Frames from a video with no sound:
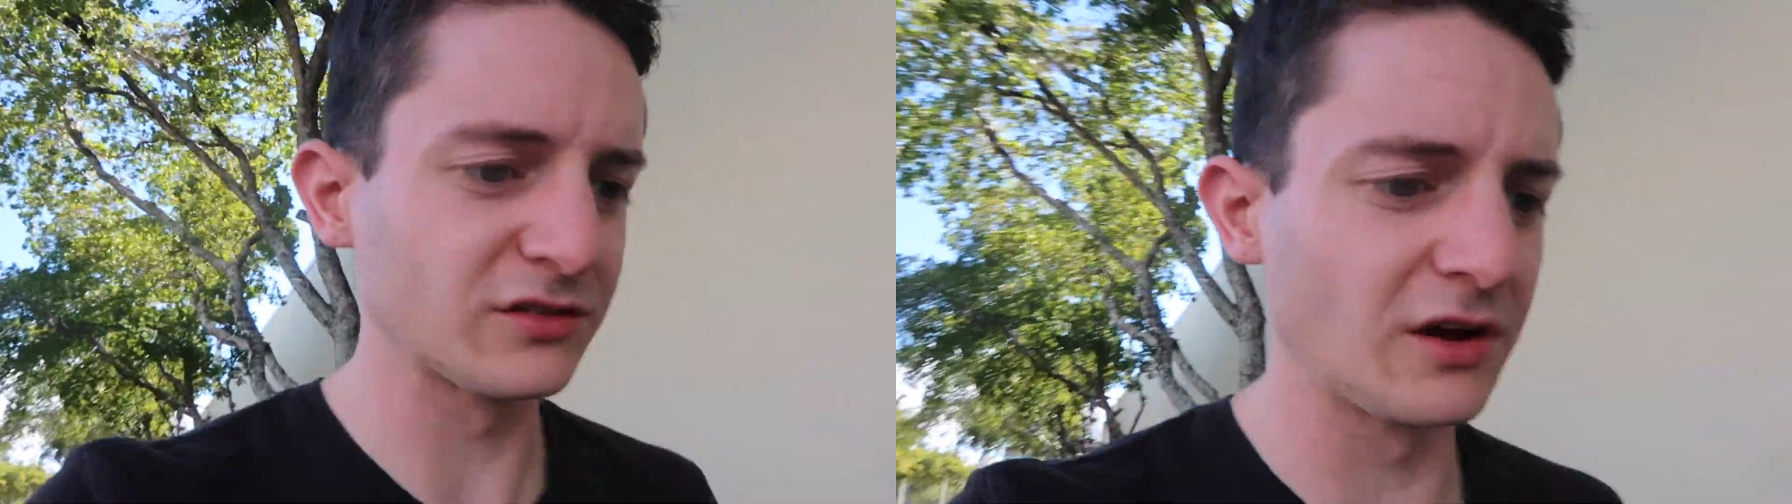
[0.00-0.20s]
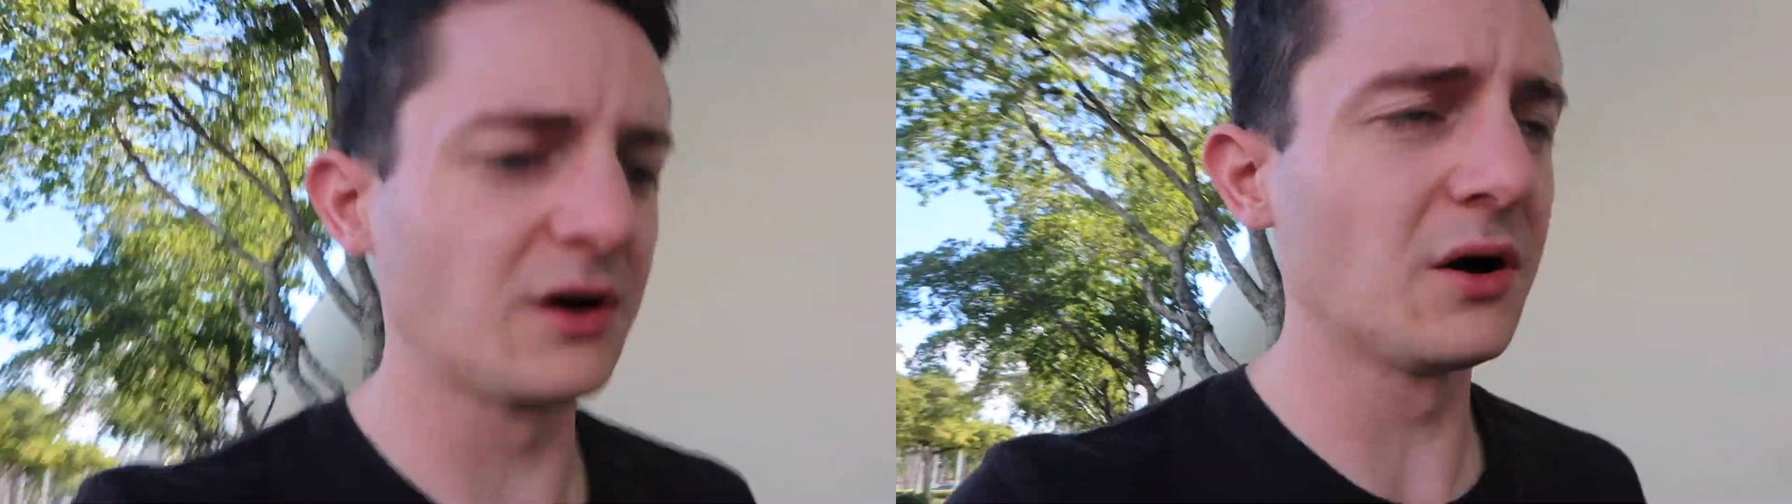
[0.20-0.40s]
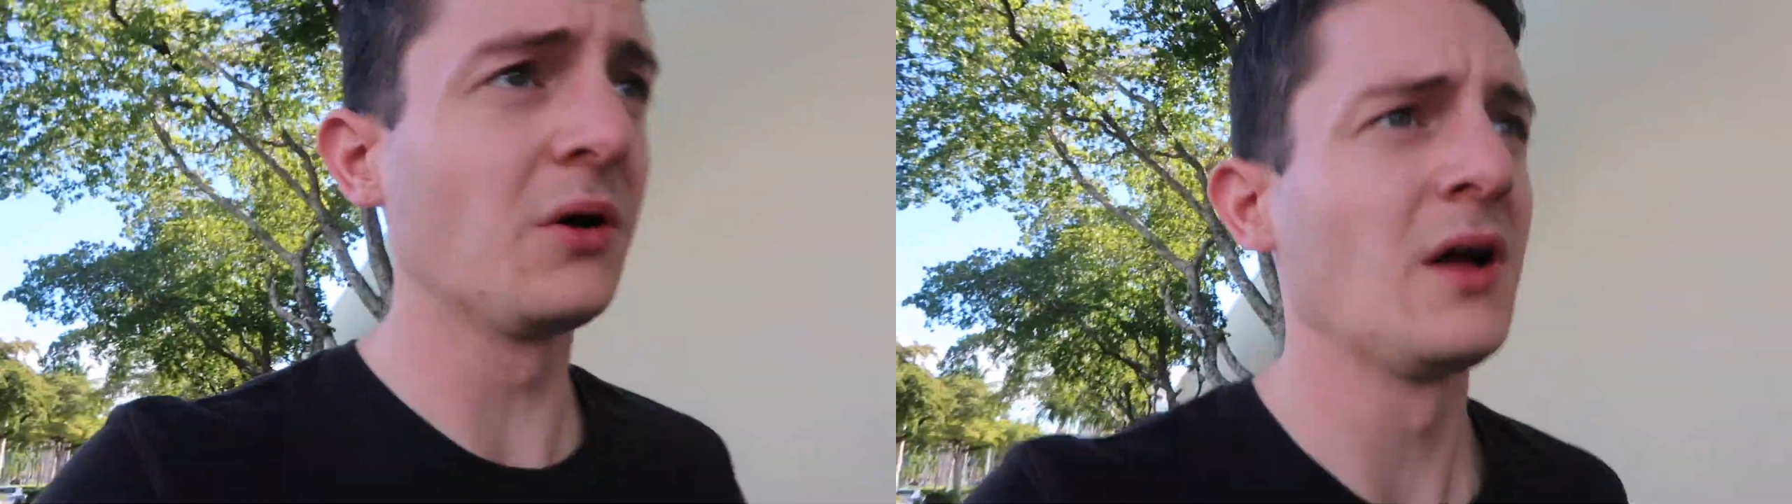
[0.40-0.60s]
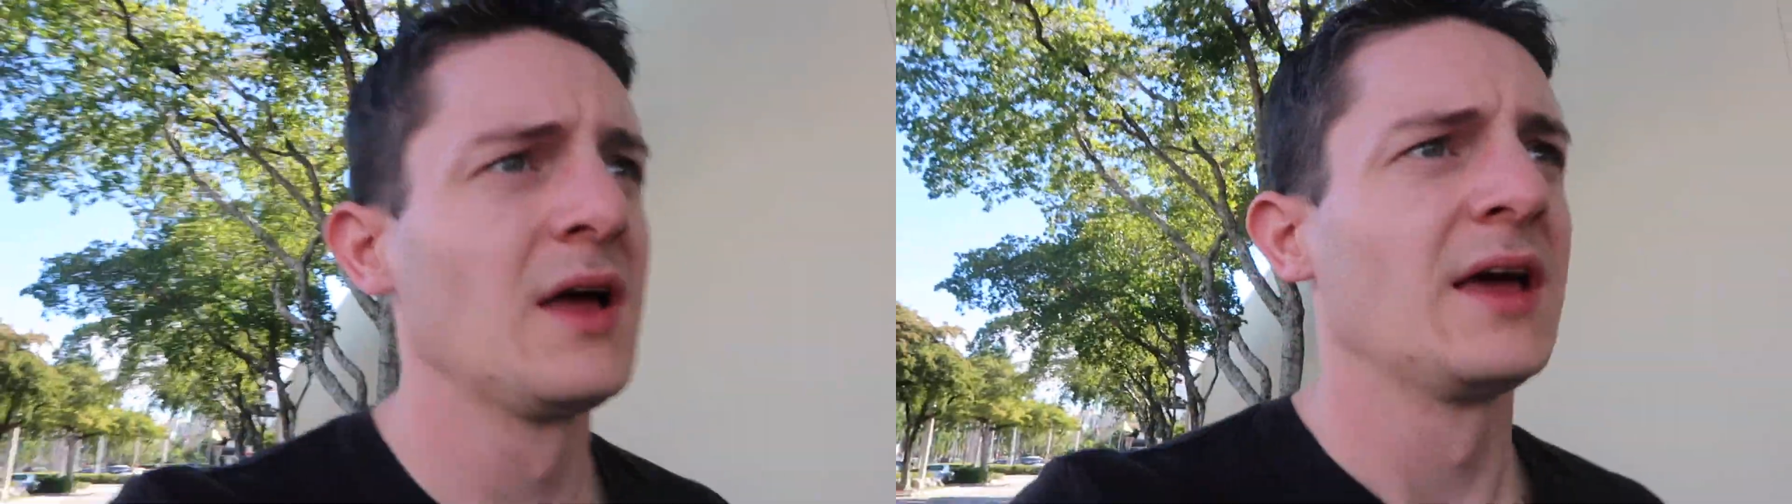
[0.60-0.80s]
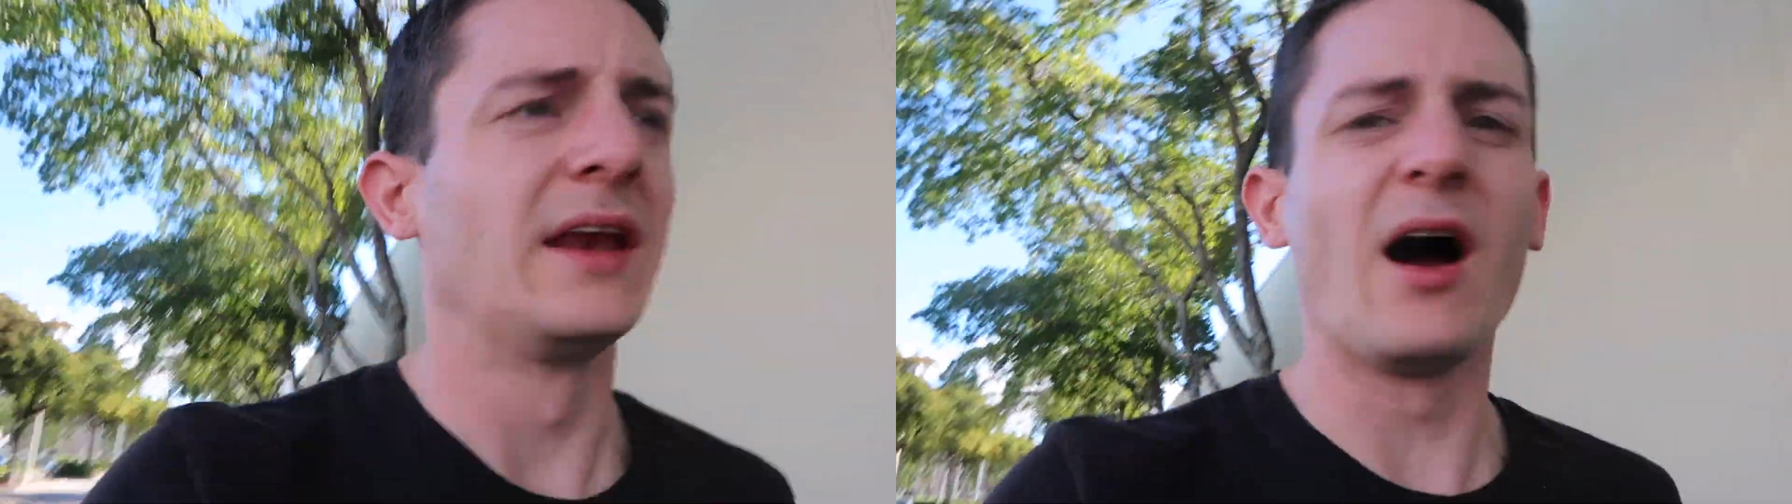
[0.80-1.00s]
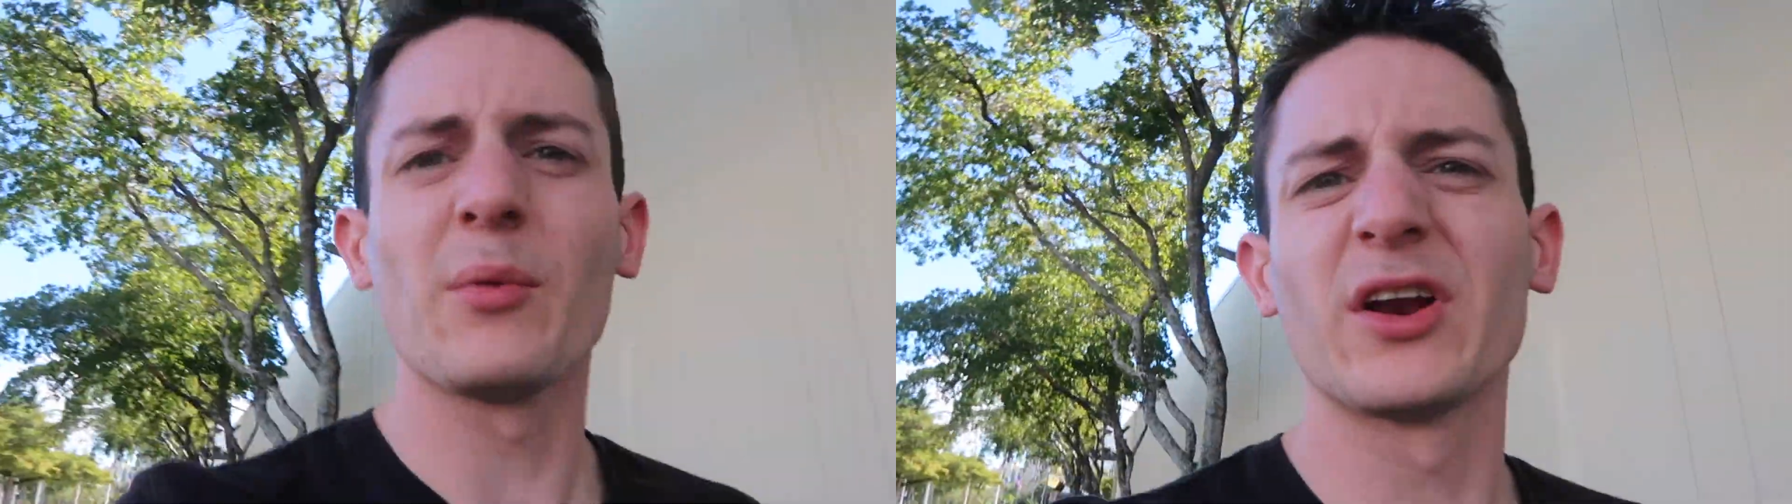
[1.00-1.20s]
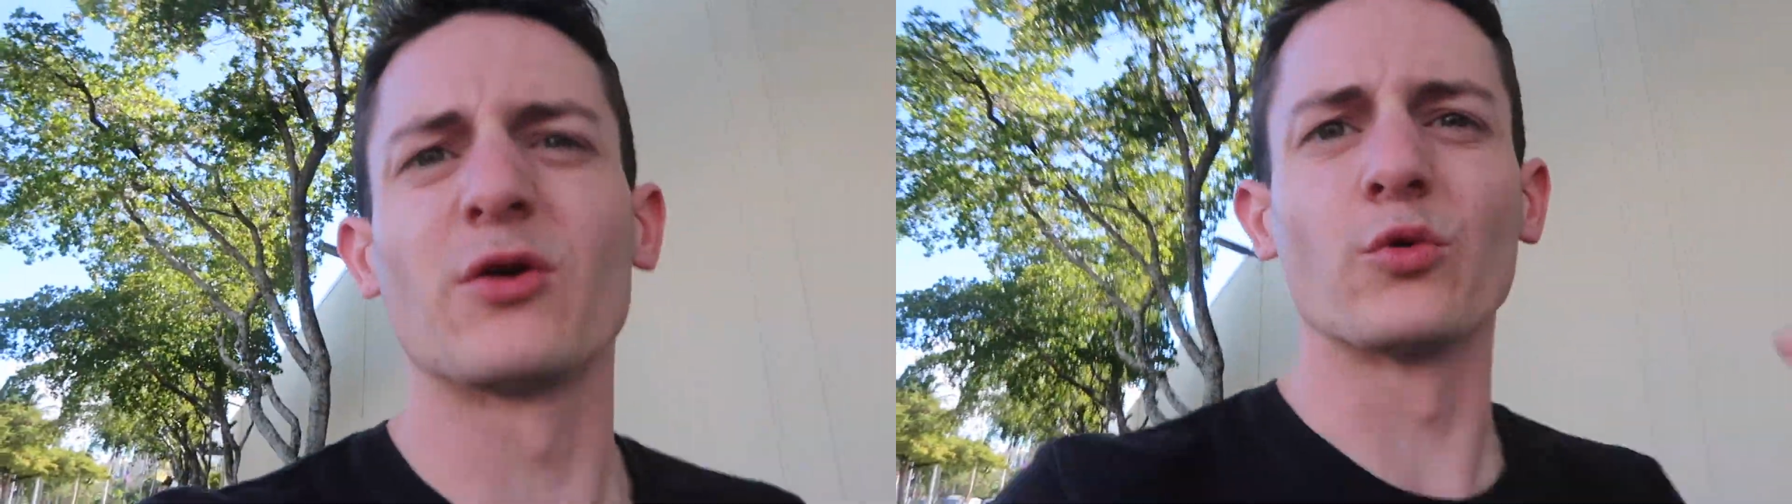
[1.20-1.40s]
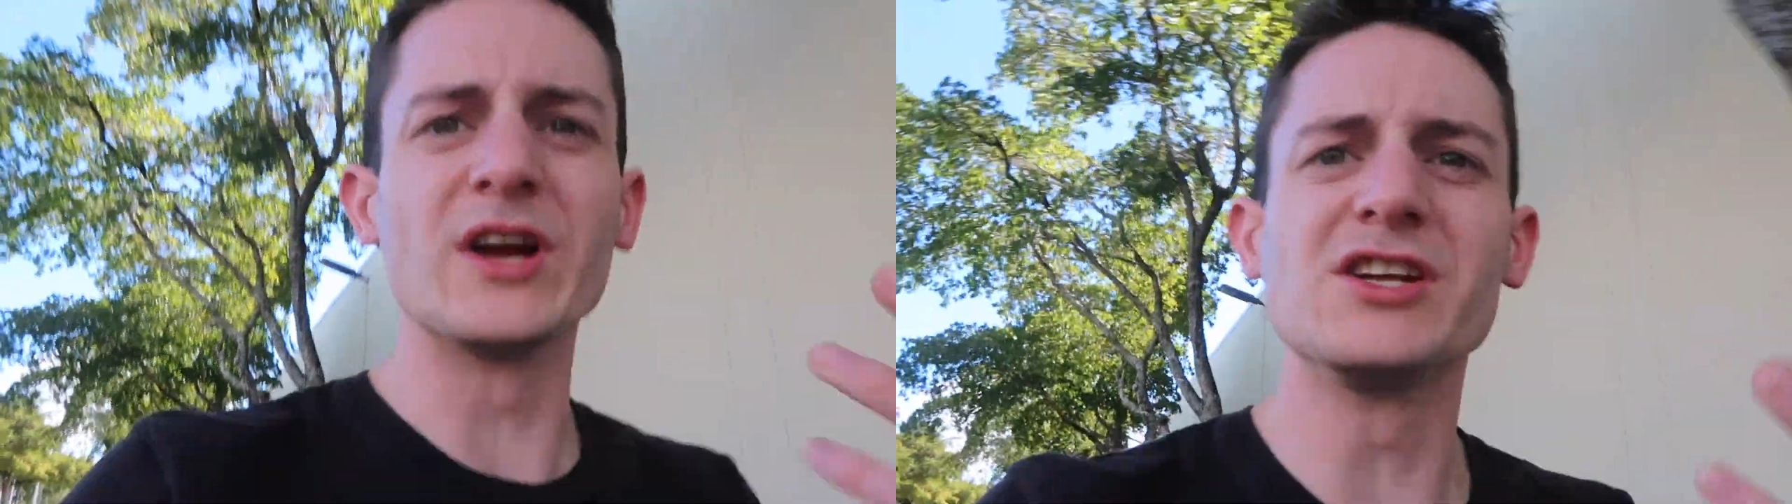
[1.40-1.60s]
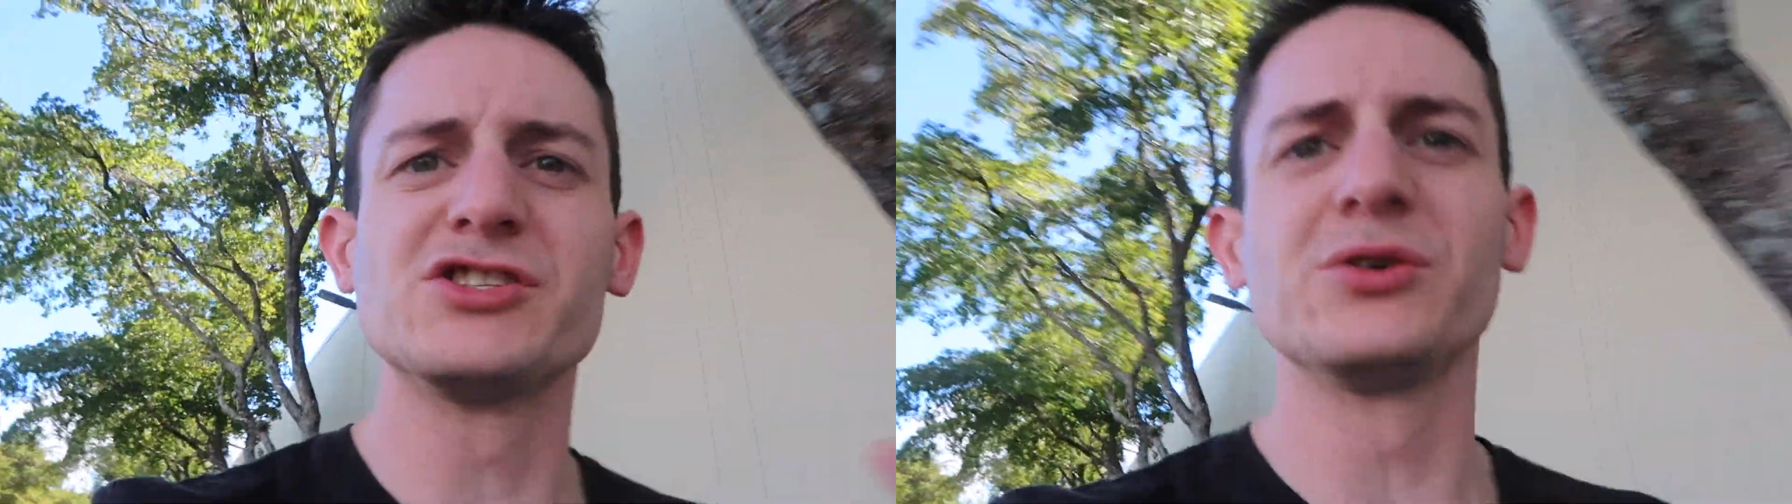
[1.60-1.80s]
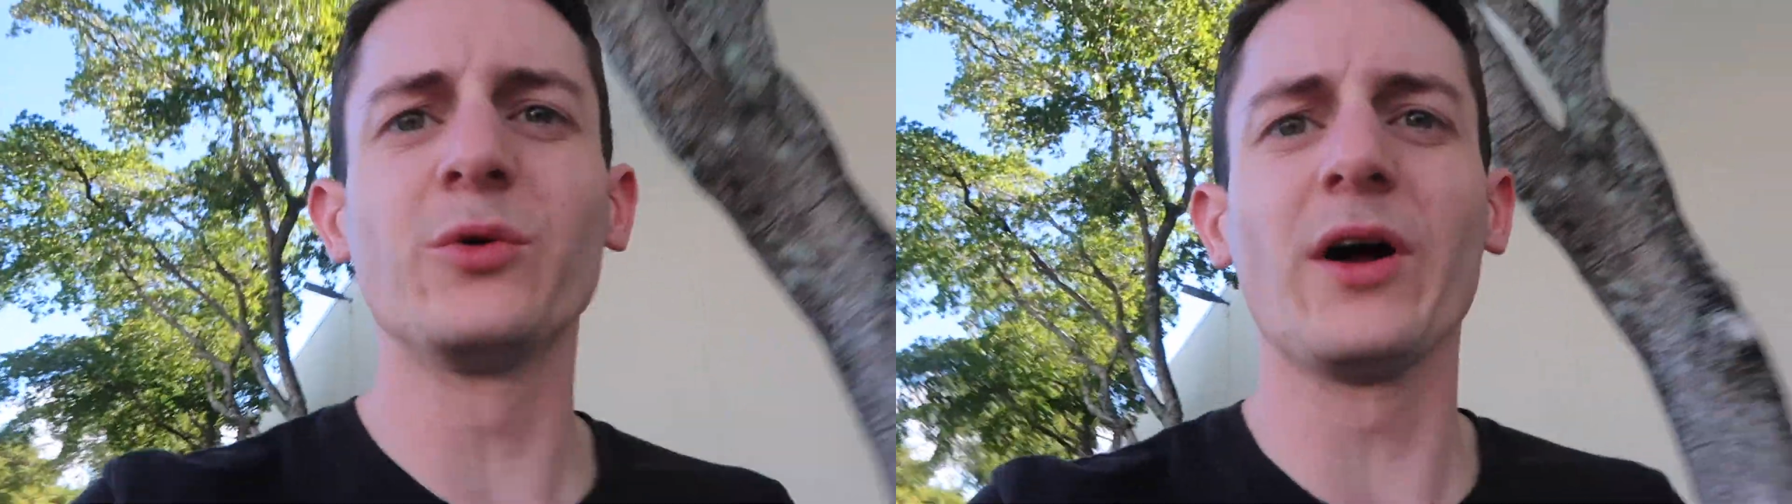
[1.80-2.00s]
So now I'm gonna read
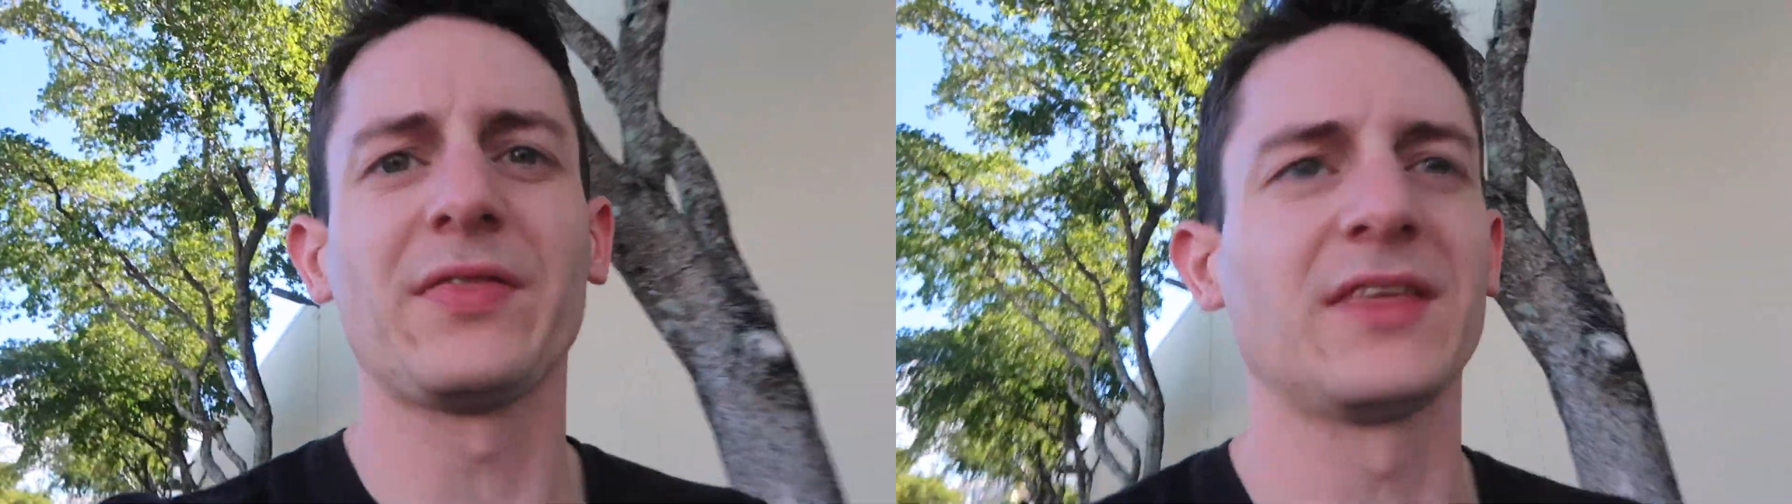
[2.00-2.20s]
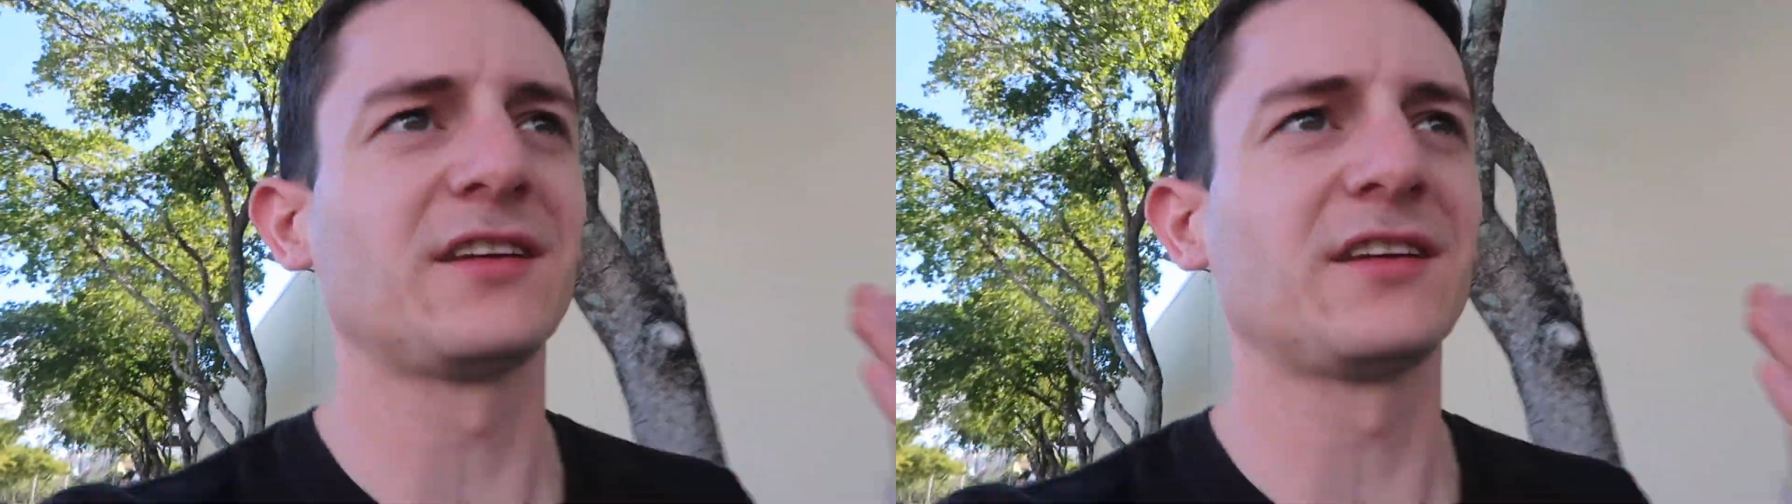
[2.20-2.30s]
you what